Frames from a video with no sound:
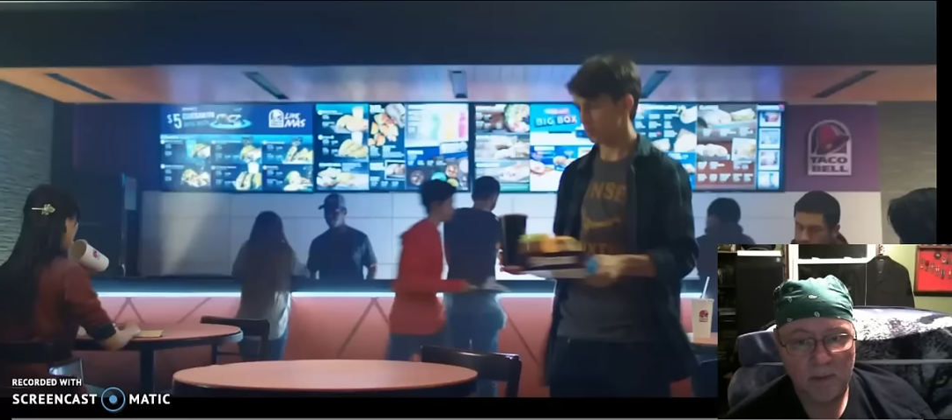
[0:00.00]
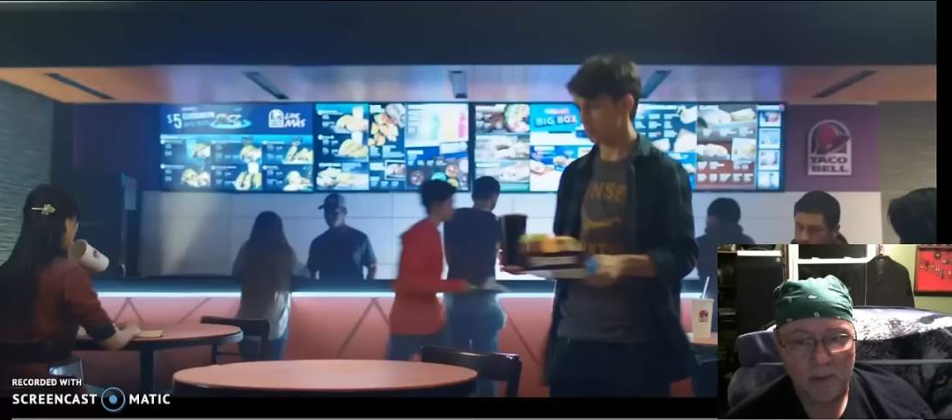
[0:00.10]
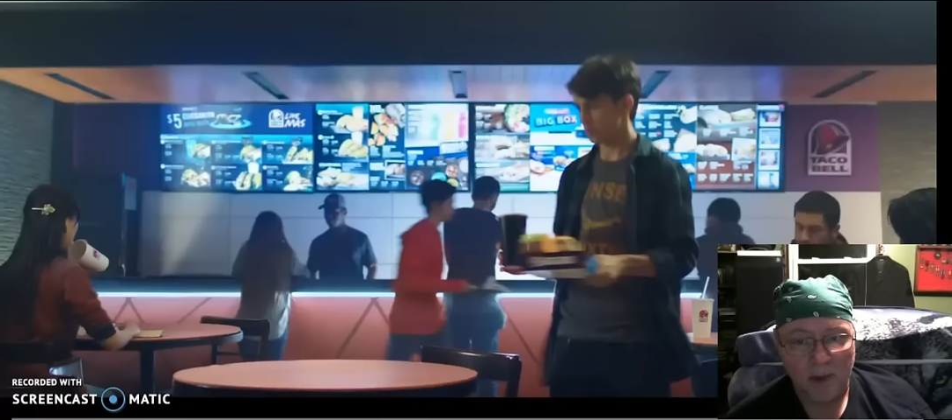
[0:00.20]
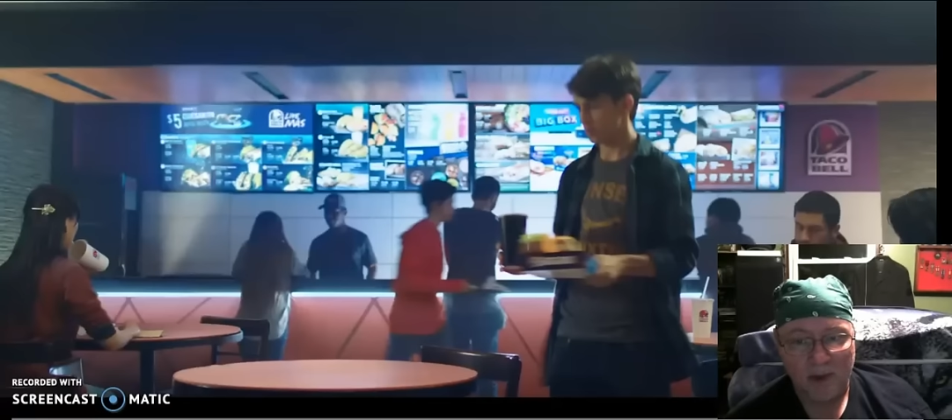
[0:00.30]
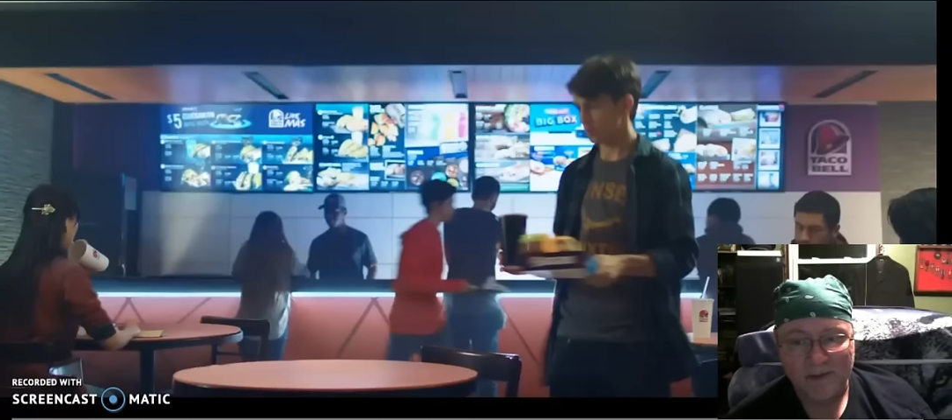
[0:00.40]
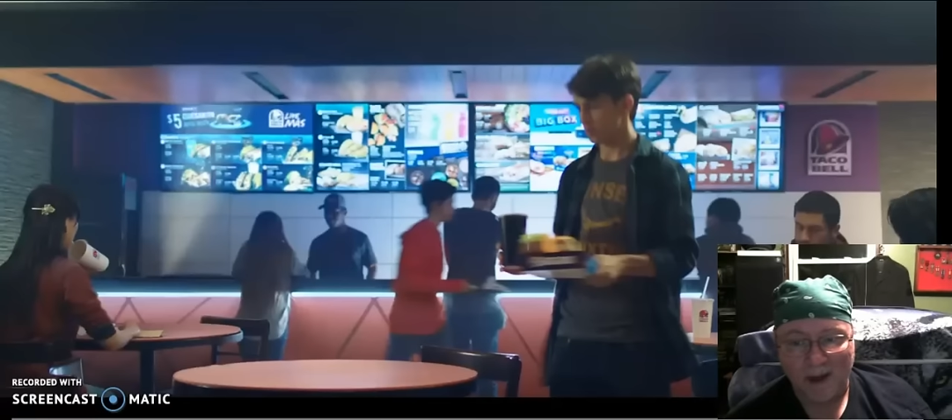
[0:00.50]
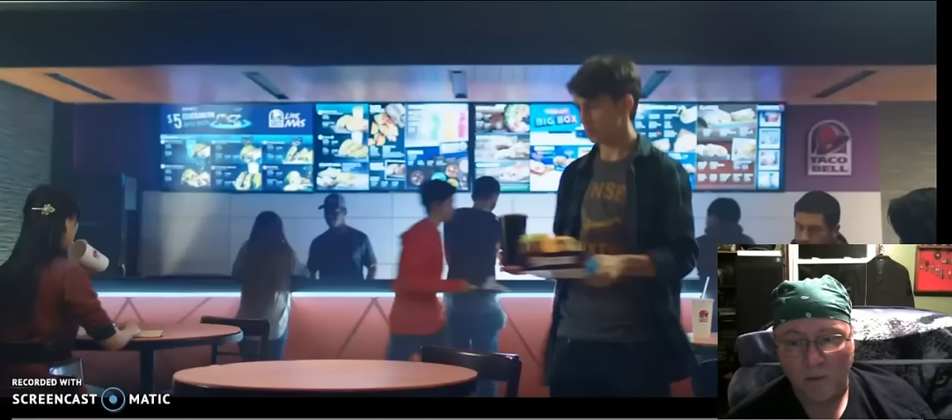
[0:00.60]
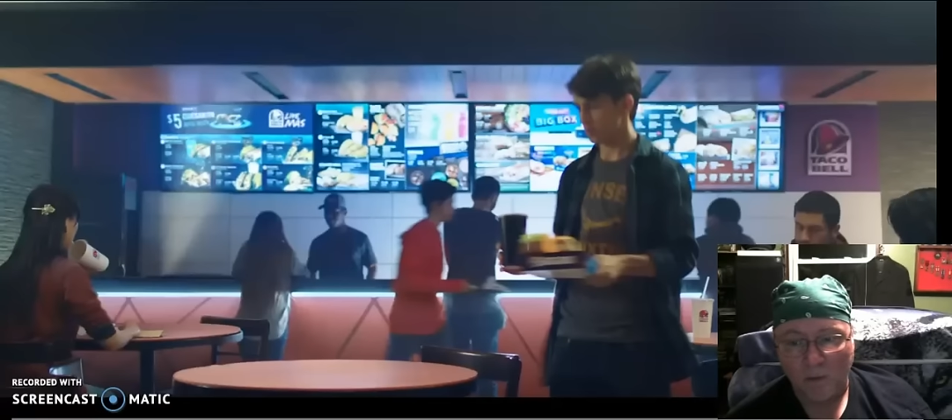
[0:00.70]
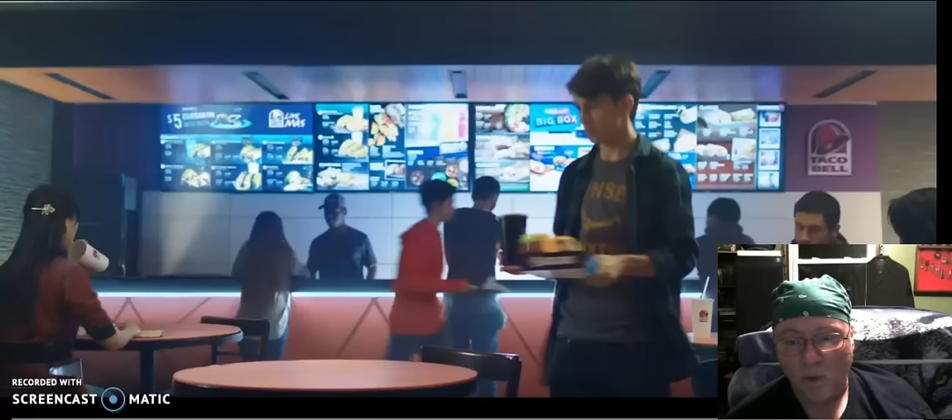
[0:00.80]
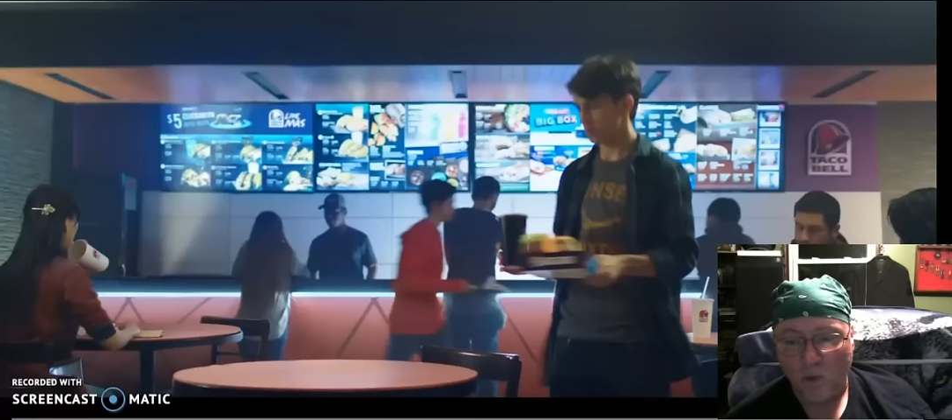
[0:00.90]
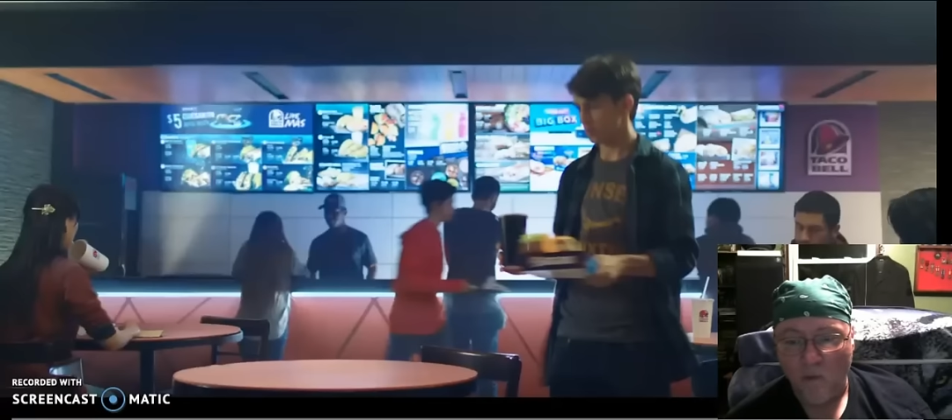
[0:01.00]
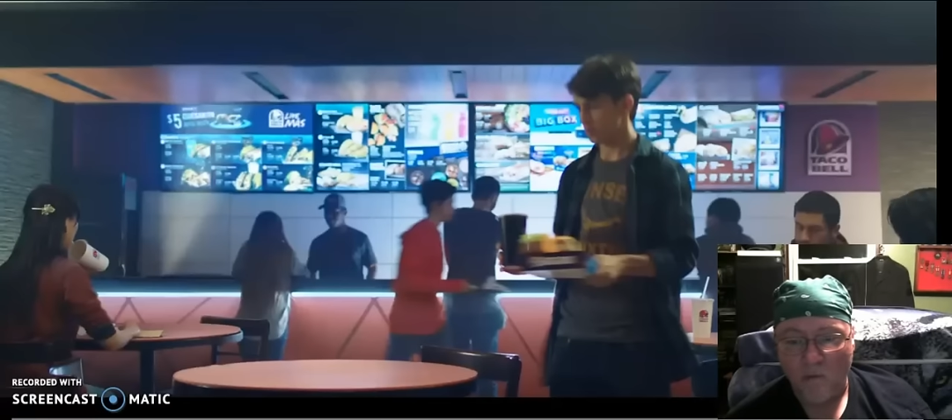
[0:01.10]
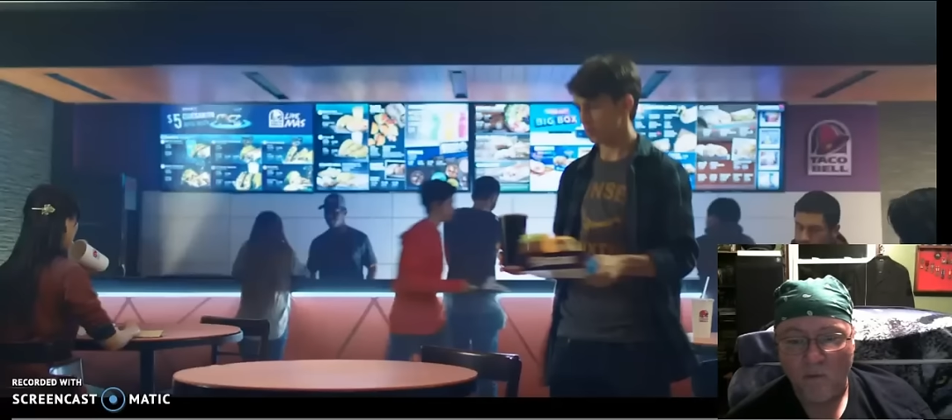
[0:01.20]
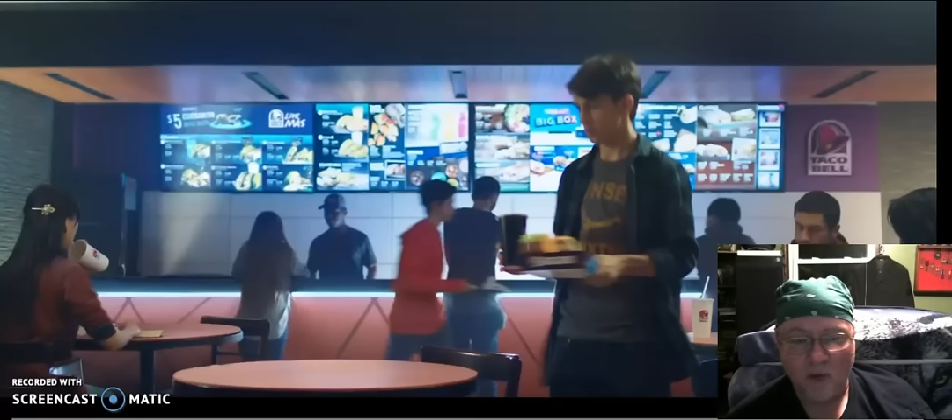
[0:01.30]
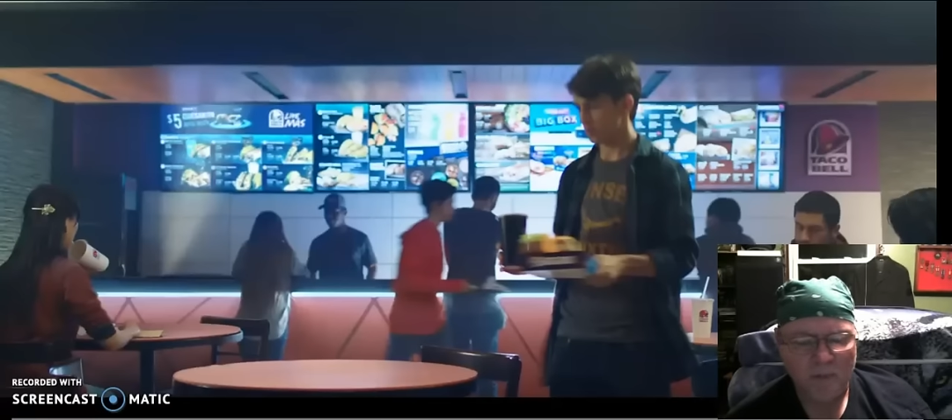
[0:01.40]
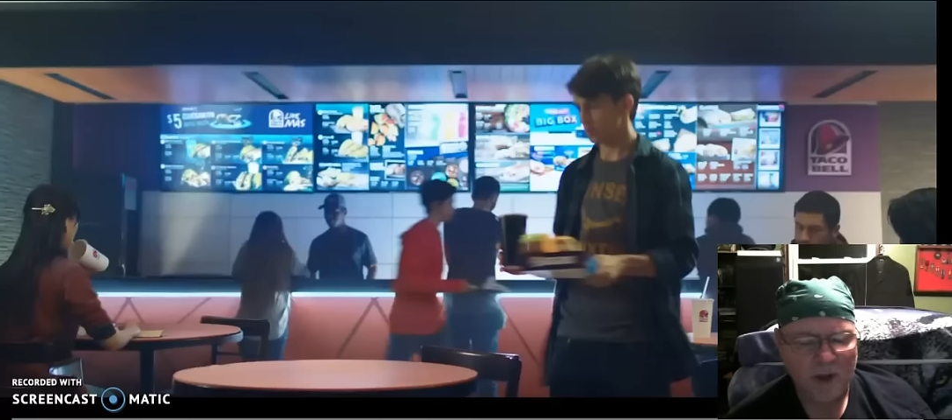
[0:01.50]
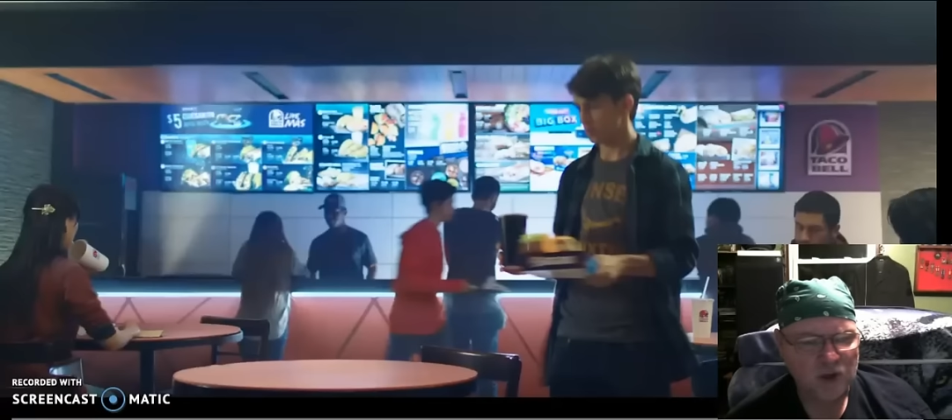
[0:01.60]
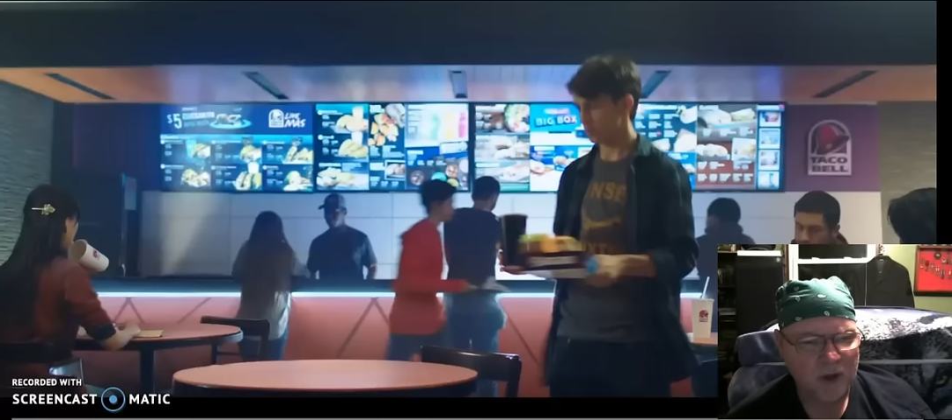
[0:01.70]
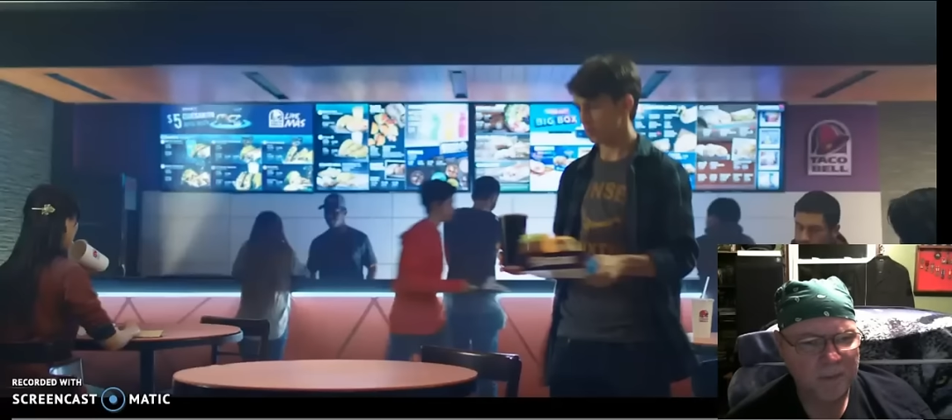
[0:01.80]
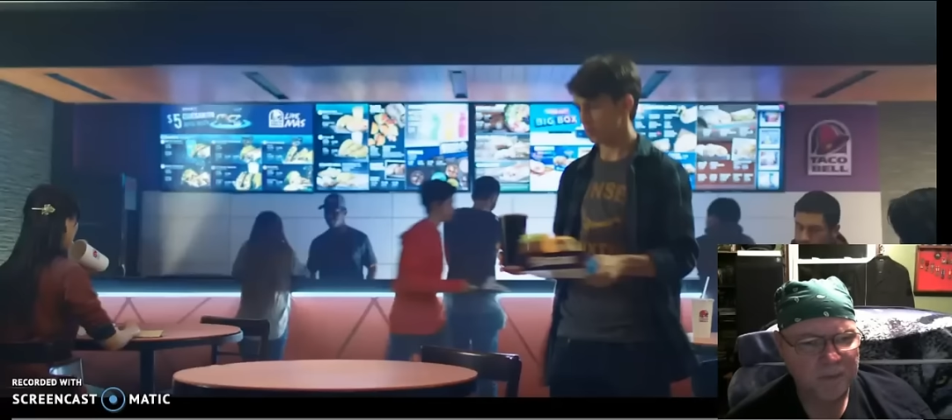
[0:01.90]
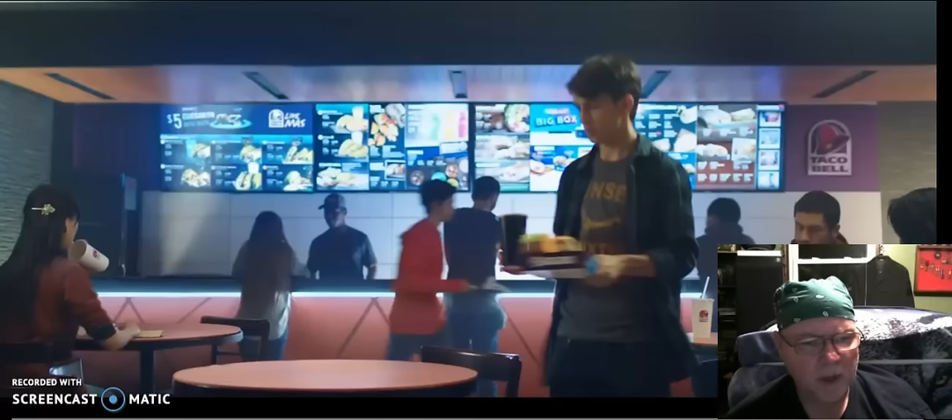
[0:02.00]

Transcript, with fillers: people getting taken through their roof with the spaceship.